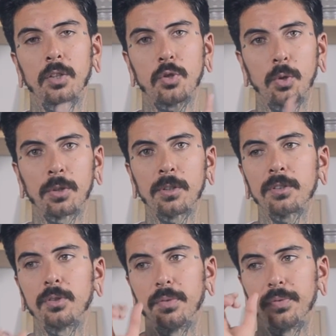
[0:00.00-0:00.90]
shorter
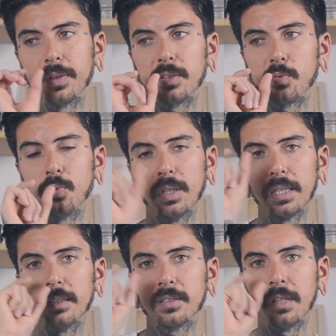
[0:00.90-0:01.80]
so it fits
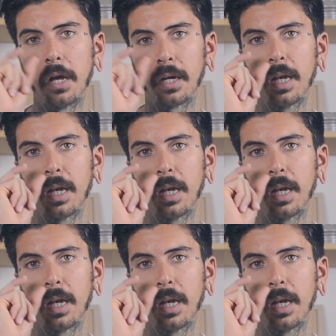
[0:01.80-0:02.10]
really snug.